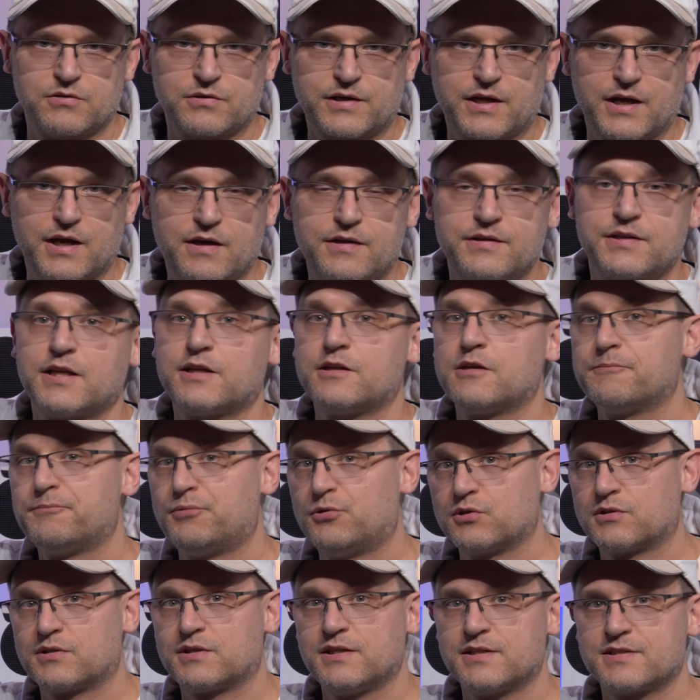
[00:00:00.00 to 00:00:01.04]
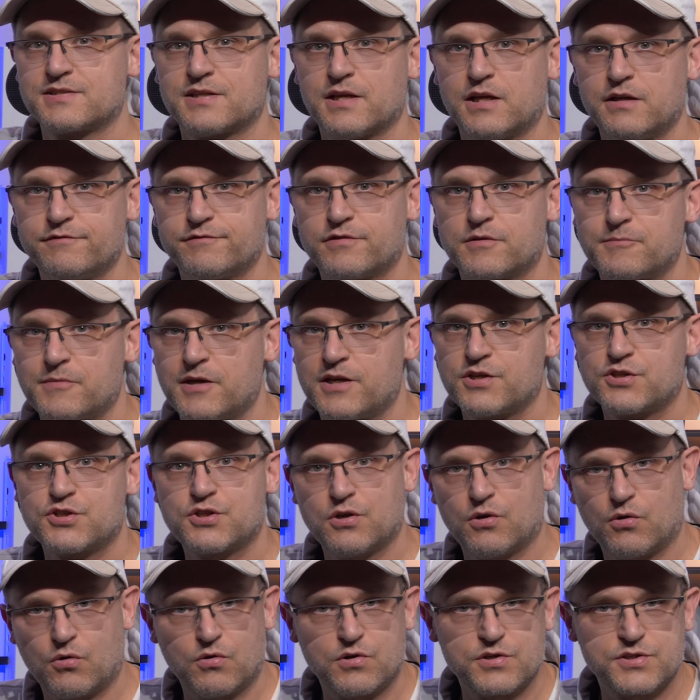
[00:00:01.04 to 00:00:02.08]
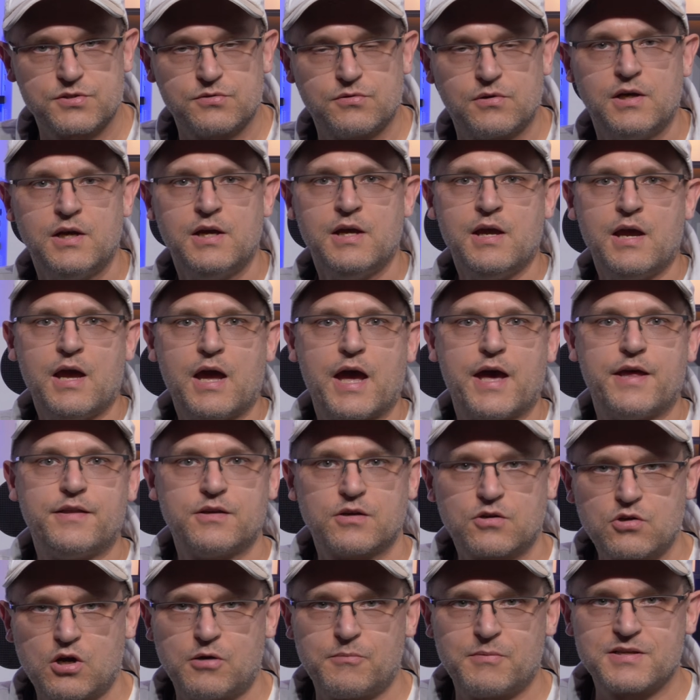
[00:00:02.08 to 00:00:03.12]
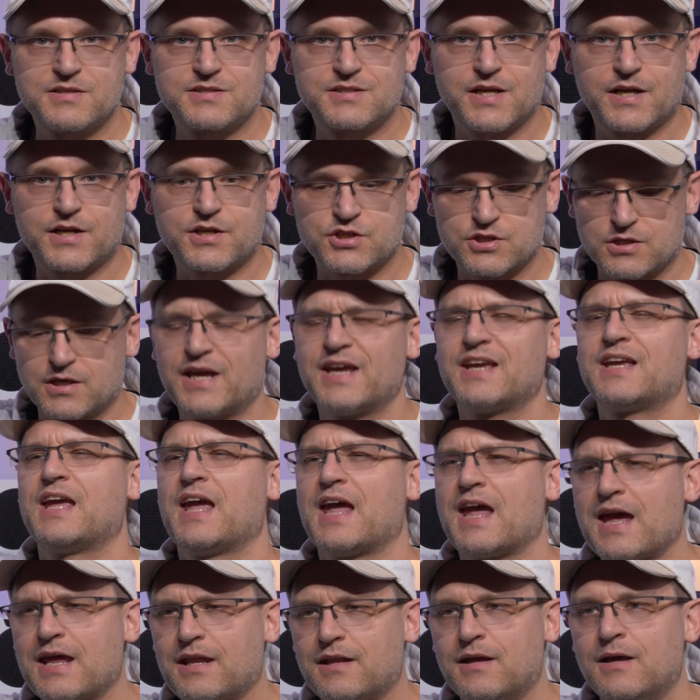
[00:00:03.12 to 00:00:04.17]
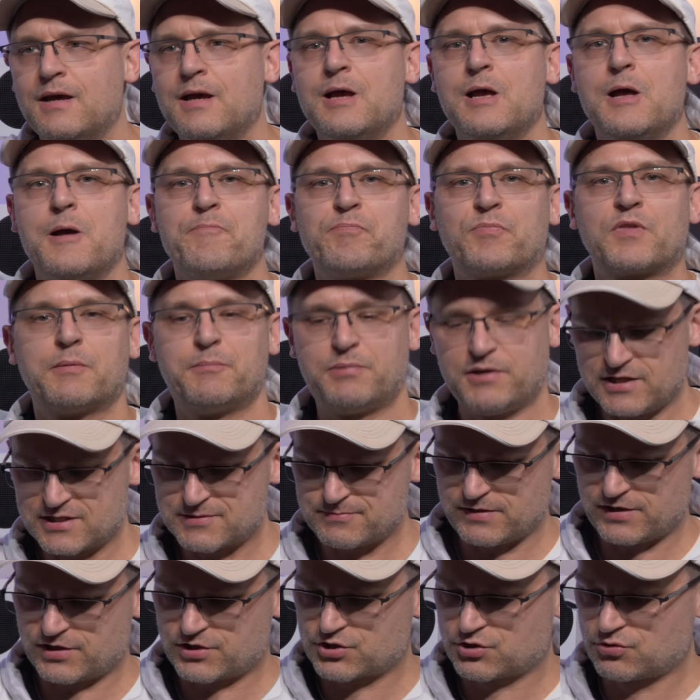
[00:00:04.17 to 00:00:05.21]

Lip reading: okay? And then you put this information also in the comment section. Again, please make